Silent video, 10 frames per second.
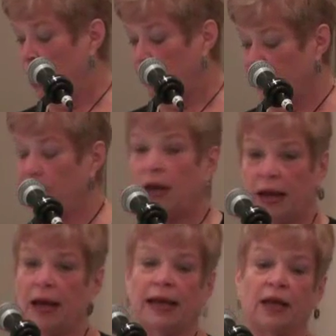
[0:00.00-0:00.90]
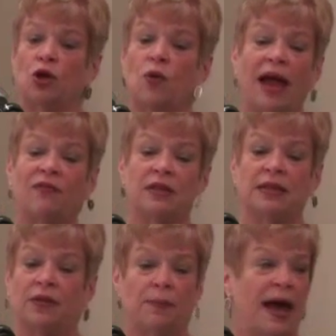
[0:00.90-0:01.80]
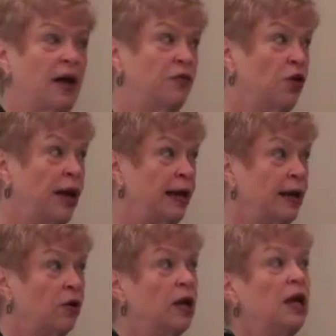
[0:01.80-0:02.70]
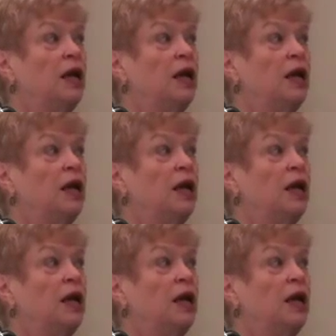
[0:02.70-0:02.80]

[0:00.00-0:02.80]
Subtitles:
But again, you have this on the back of your handout.